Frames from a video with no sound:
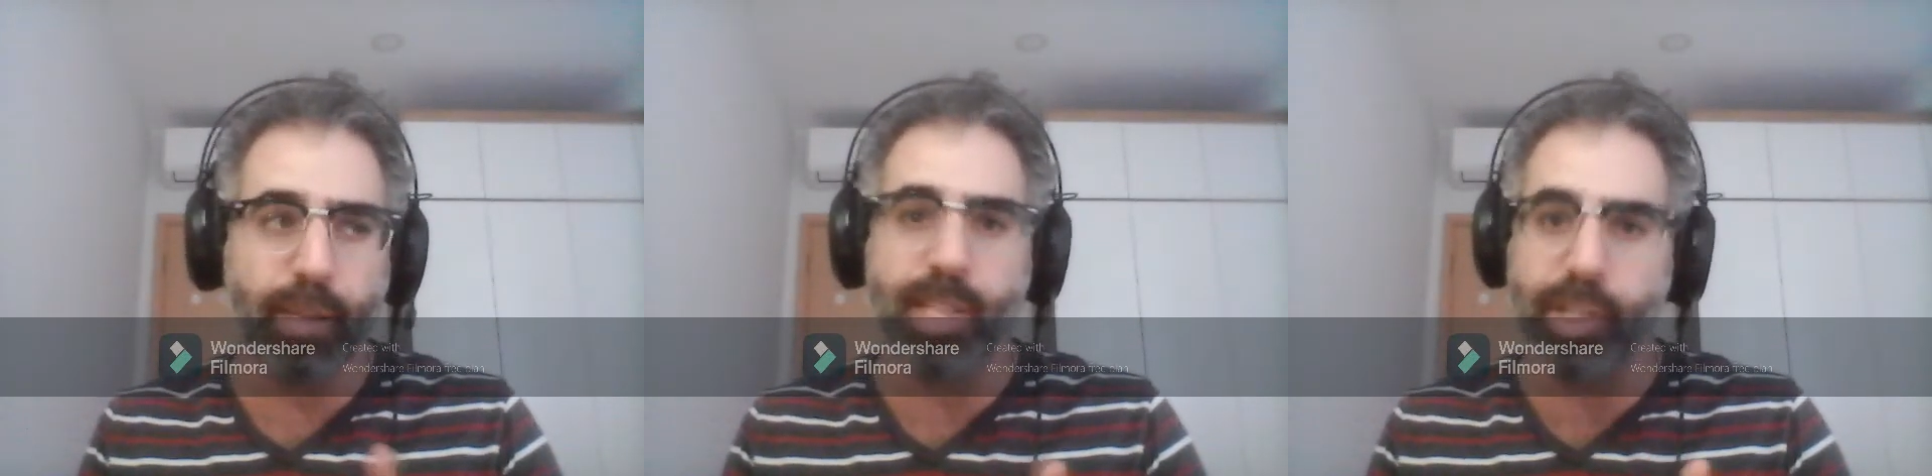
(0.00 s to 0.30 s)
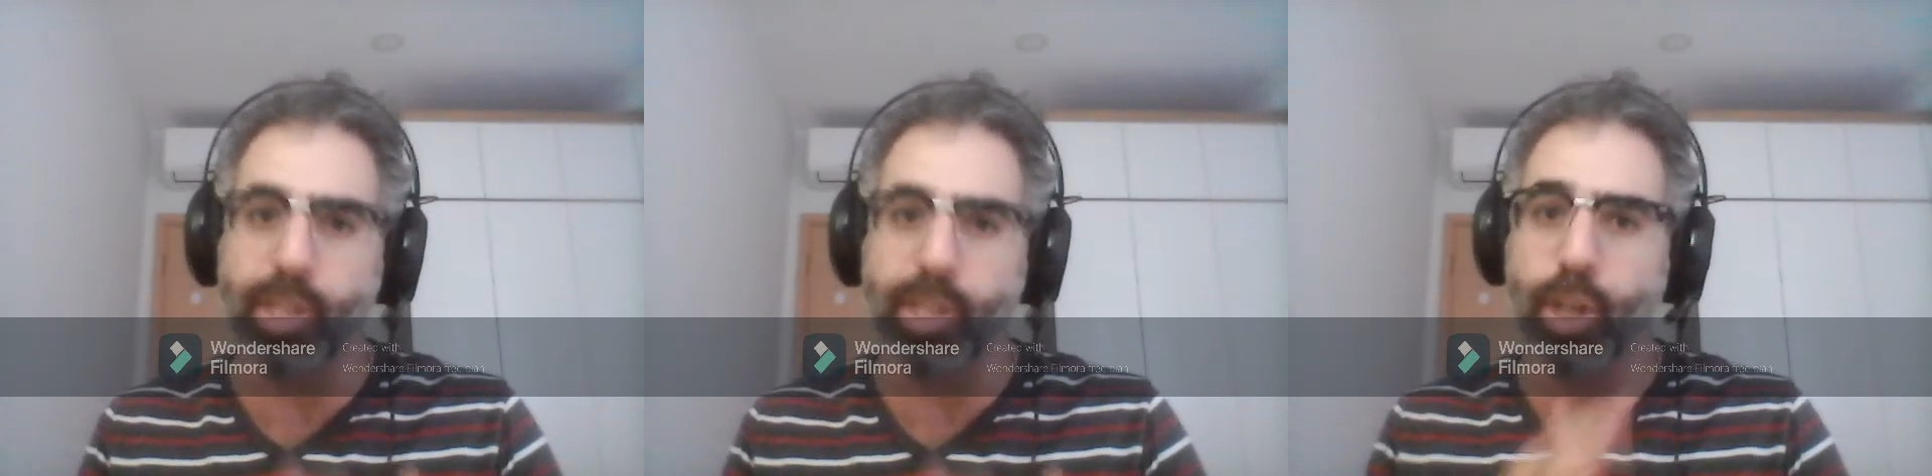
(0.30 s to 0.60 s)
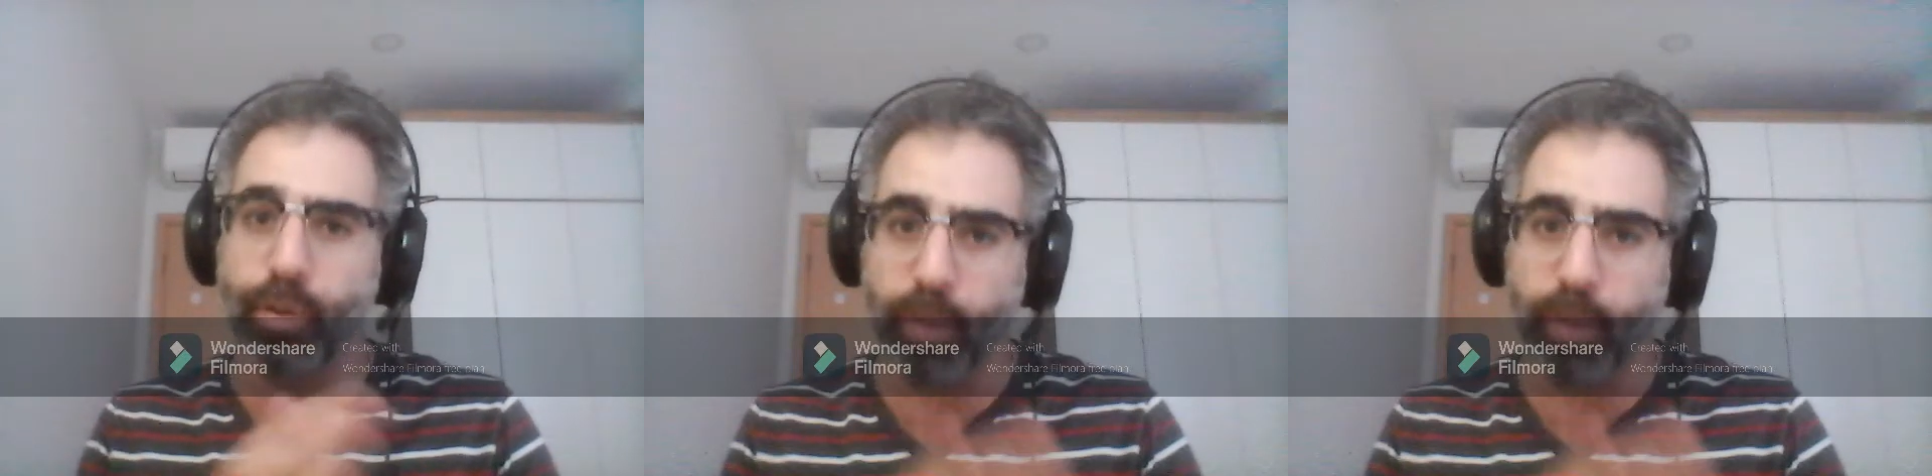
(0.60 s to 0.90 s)
essentially
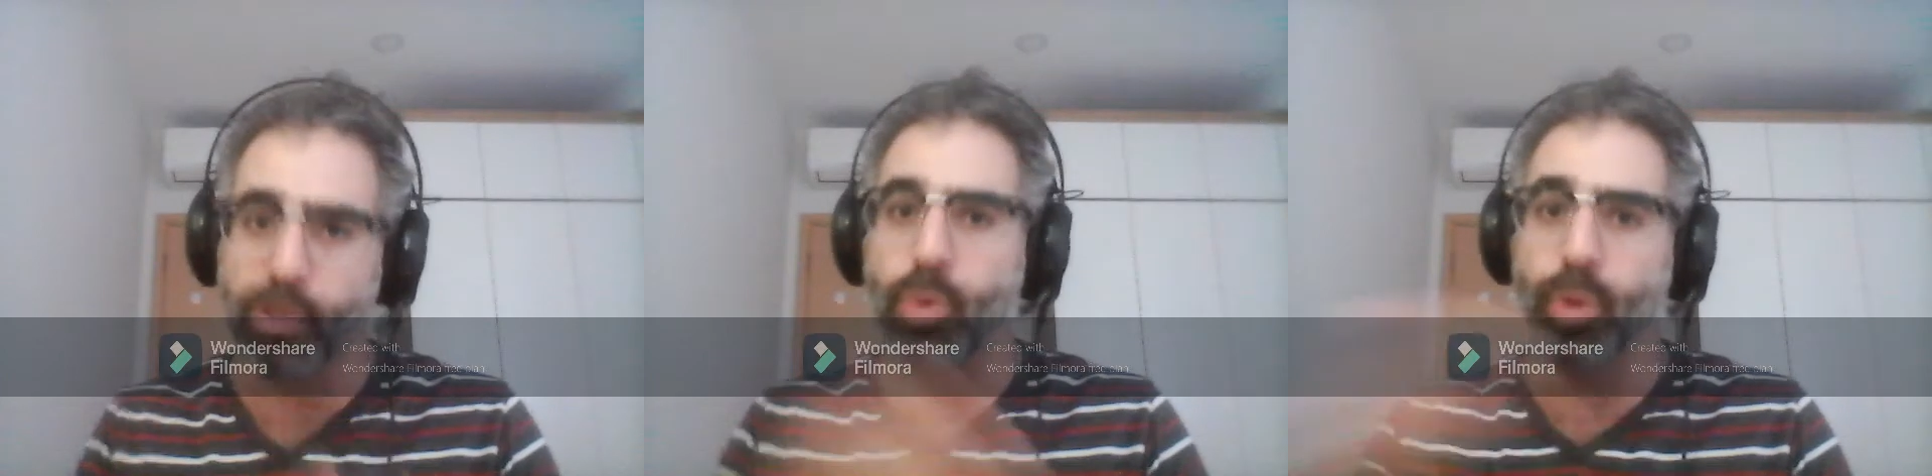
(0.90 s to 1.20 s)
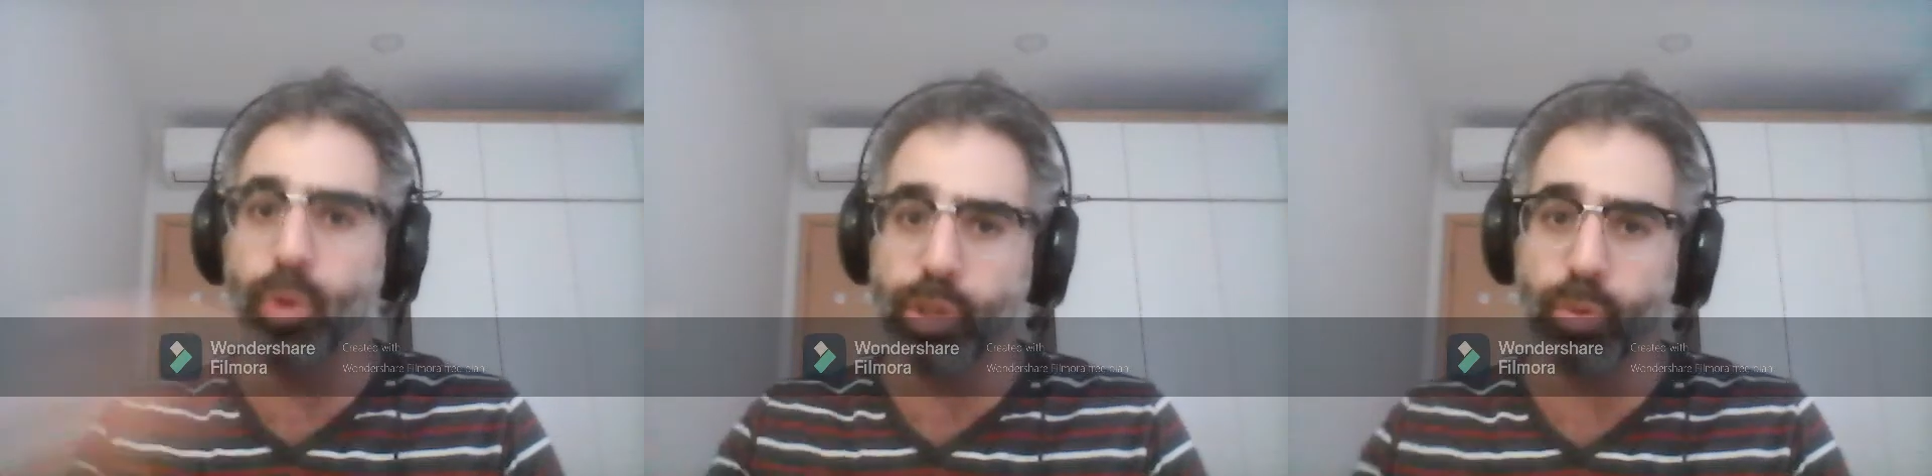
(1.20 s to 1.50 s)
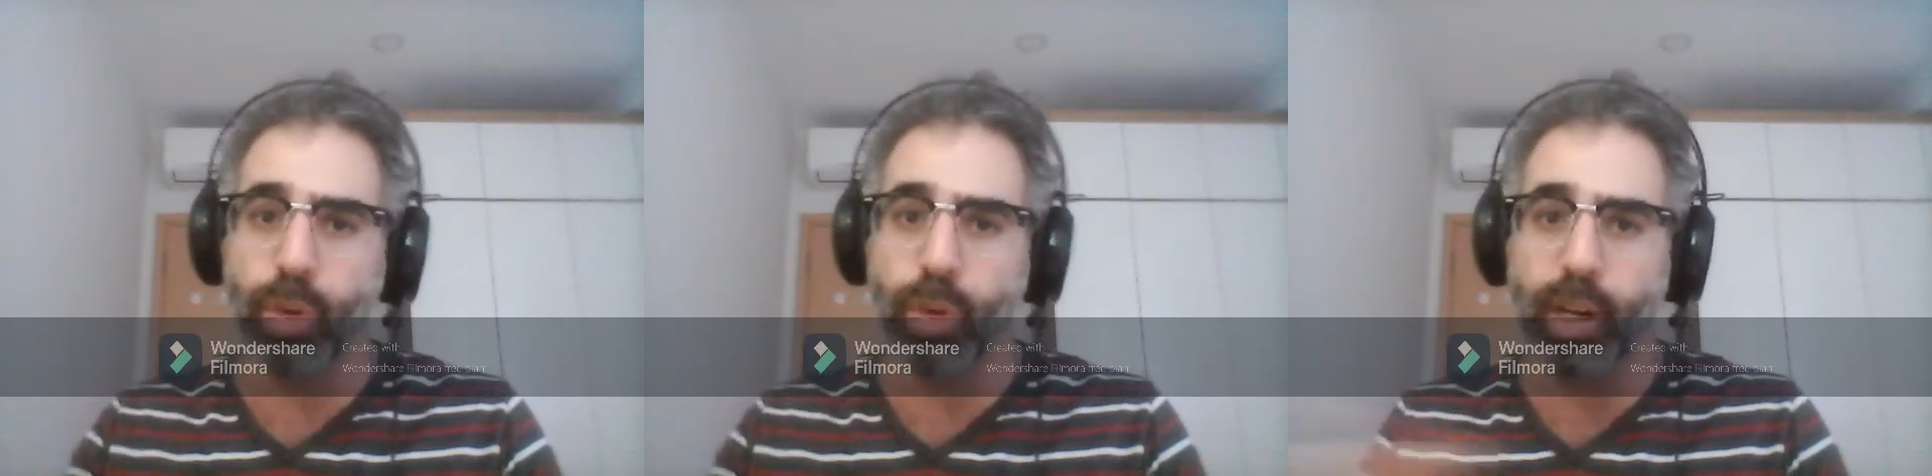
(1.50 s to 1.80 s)
go from school
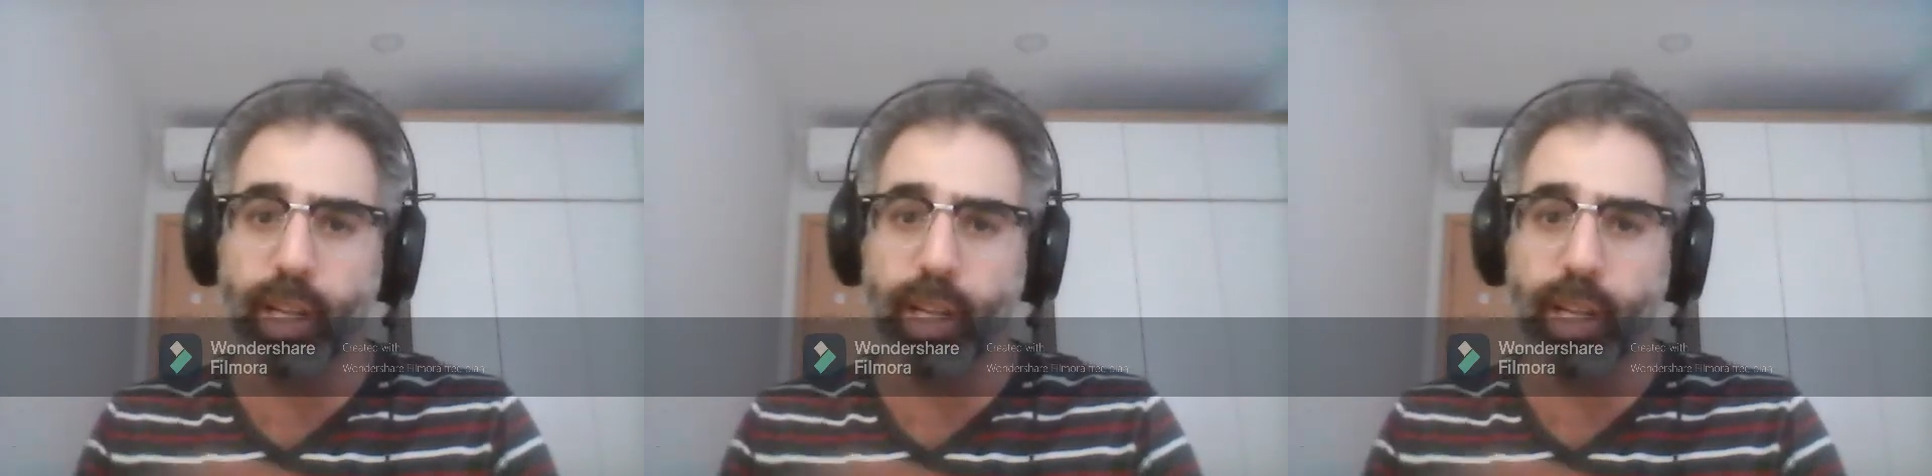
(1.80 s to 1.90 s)
to work,